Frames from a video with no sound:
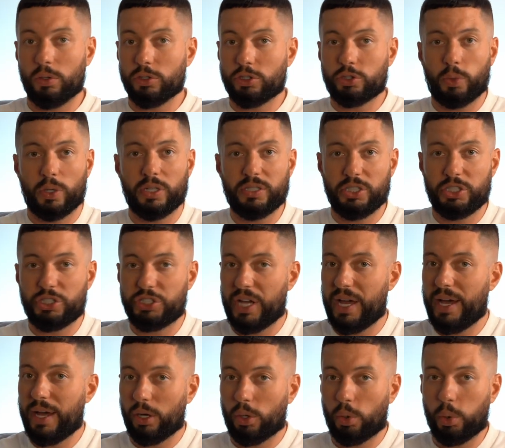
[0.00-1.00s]
I just wanted to
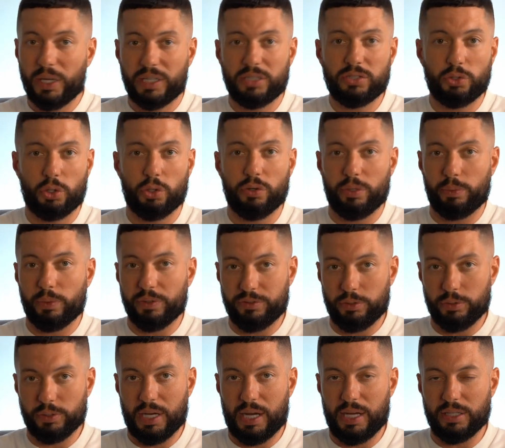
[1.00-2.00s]
share a quick story with
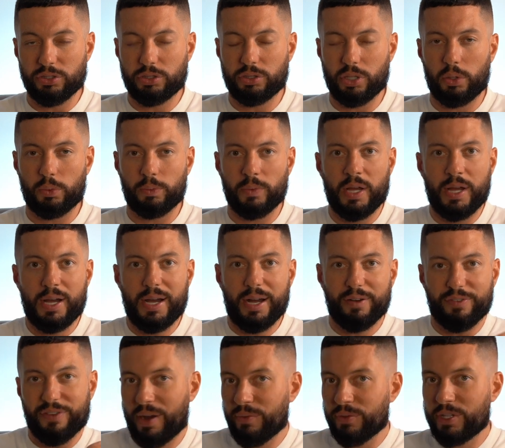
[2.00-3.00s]
you guys. So I
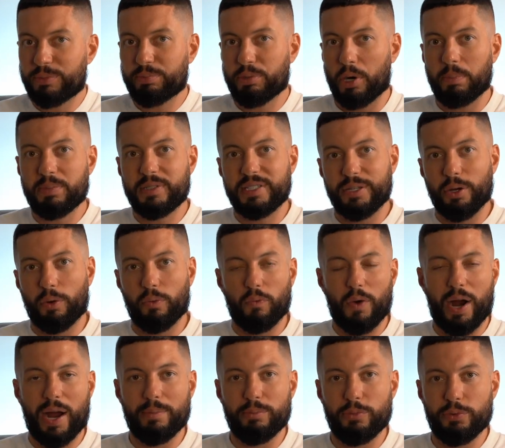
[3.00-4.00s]
found this property on
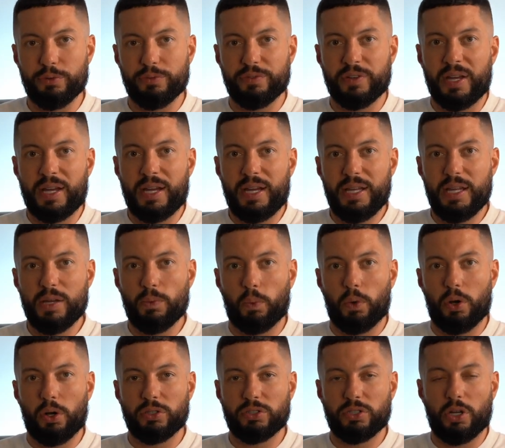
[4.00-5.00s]
Rightmove. It
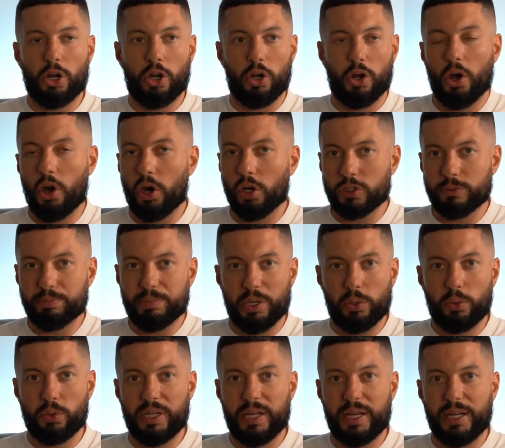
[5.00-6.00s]
was a large
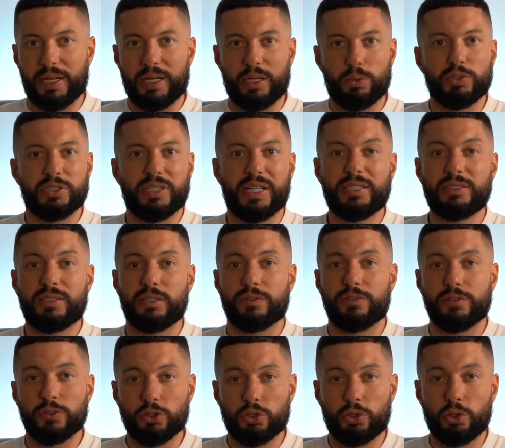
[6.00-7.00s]
building and it was listed
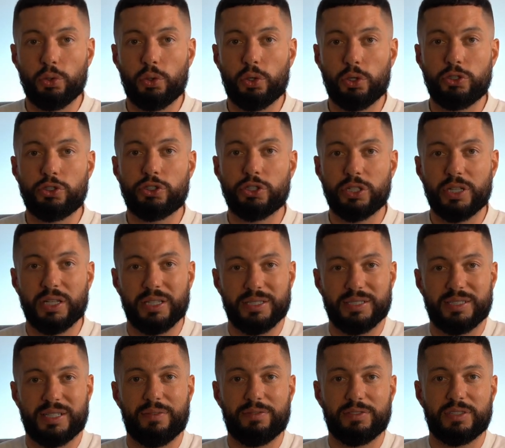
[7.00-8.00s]
for
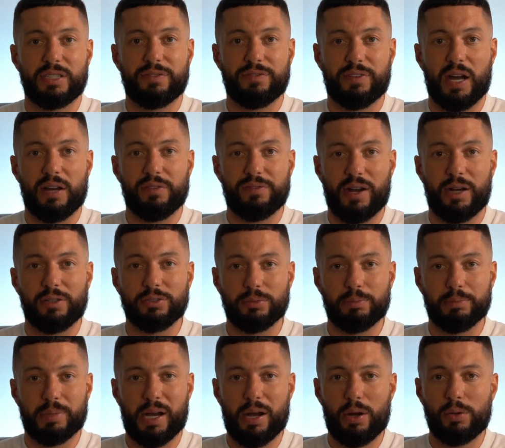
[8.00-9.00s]

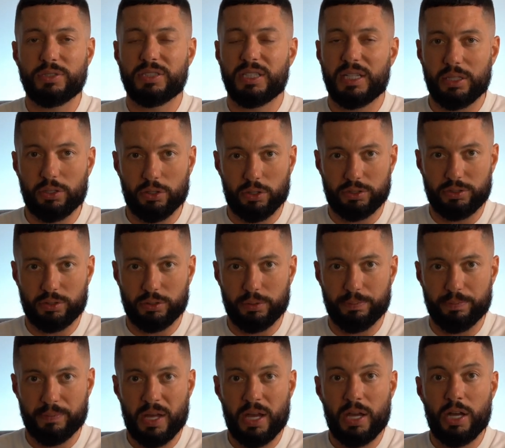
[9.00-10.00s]
£275,000 in
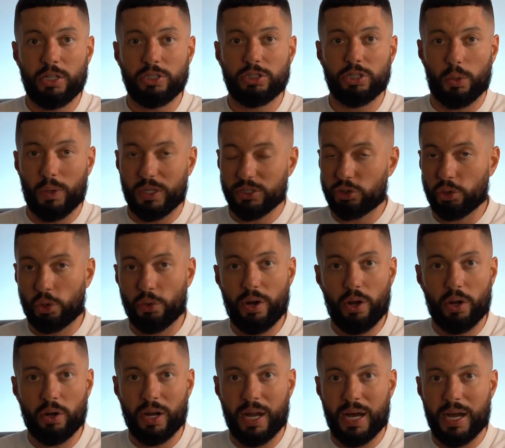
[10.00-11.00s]
Nottingham. So I saw
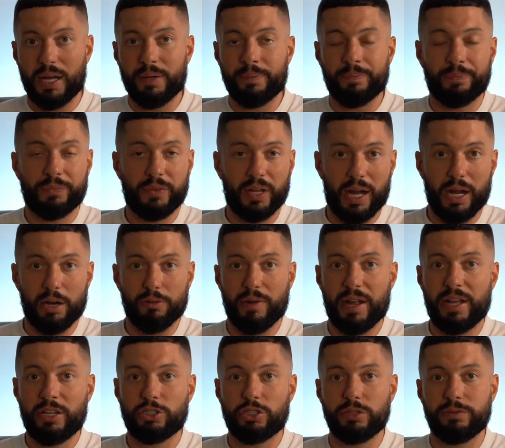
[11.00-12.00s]
it online, I
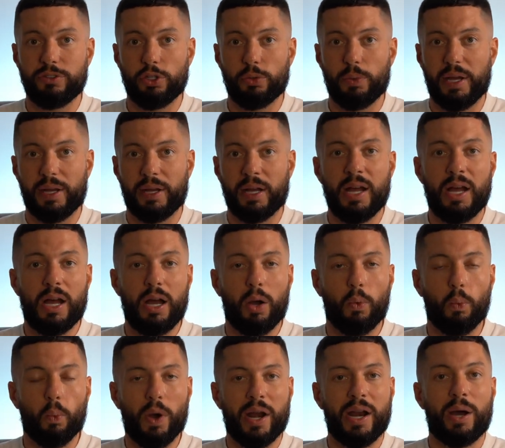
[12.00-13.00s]
arranged a viewing,
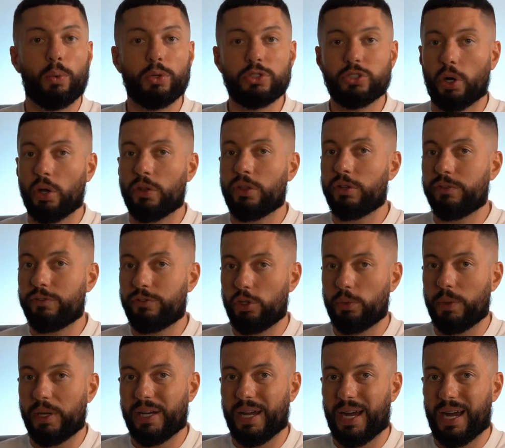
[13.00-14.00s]
and when I was on the
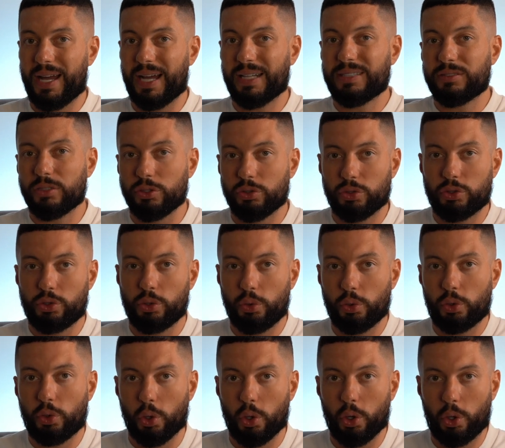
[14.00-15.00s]
viewing, I asked the
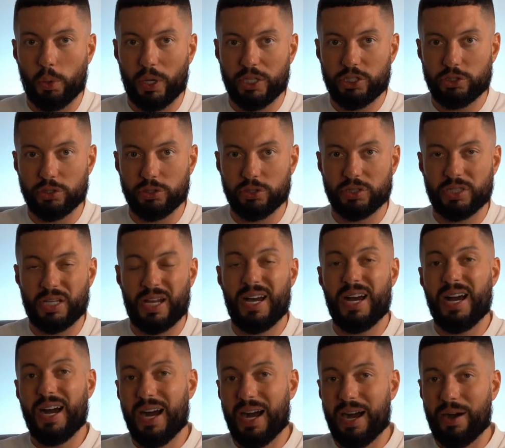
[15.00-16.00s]
2 core questions.
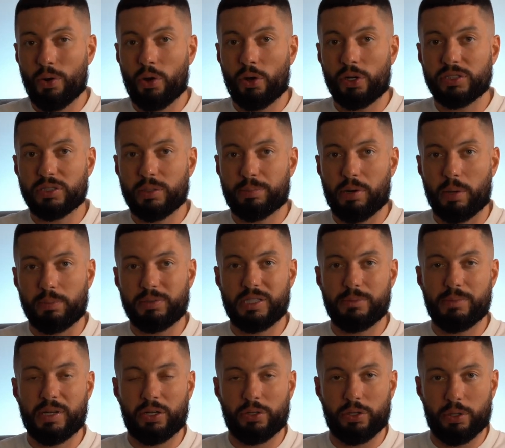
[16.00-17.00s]
How long has the property
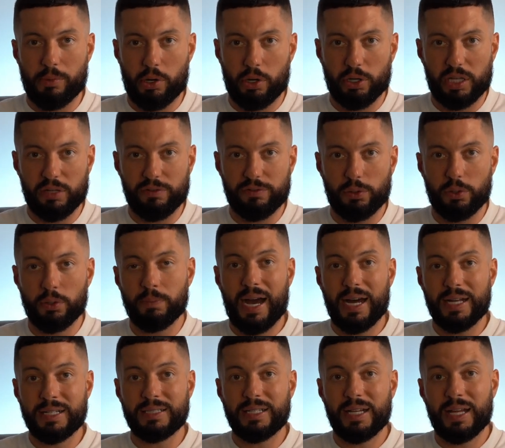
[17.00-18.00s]
been on the market for?
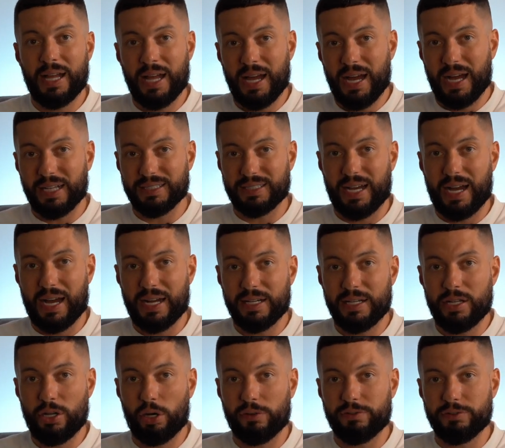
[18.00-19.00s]
And has it had
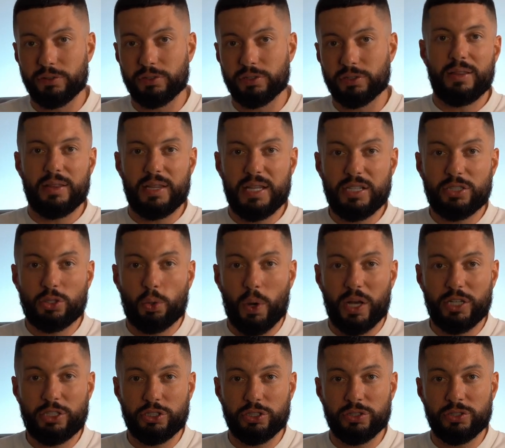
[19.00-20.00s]
any offers? These
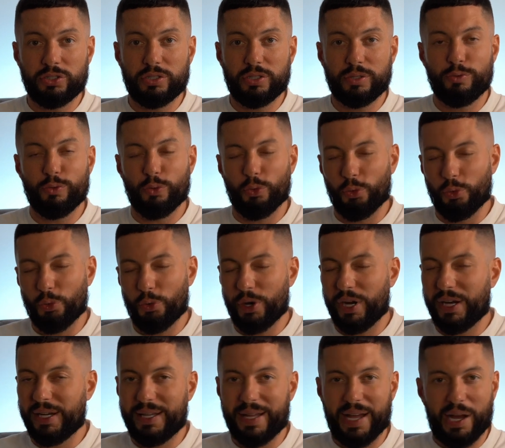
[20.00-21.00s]
questions
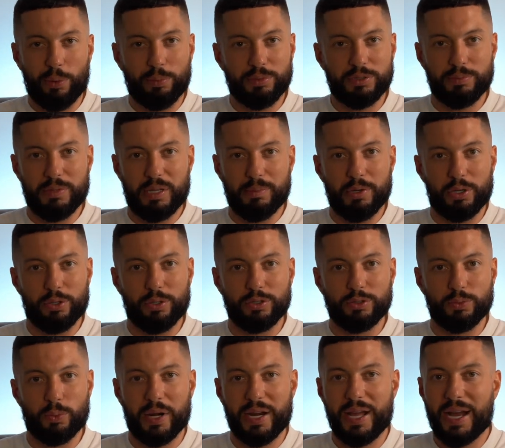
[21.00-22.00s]
really helped me
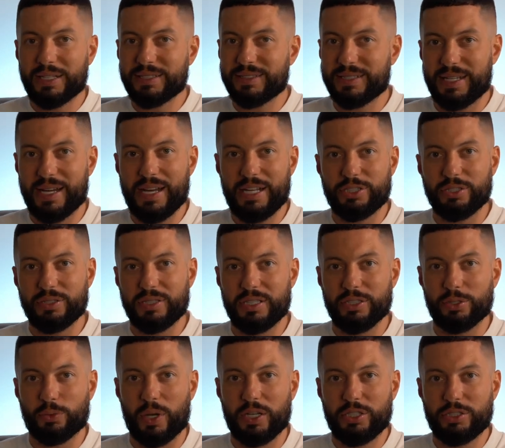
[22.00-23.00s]
because when I asked the agent
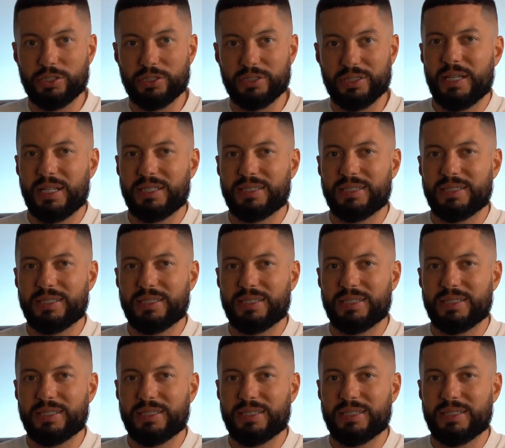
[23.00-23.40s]
these questions, they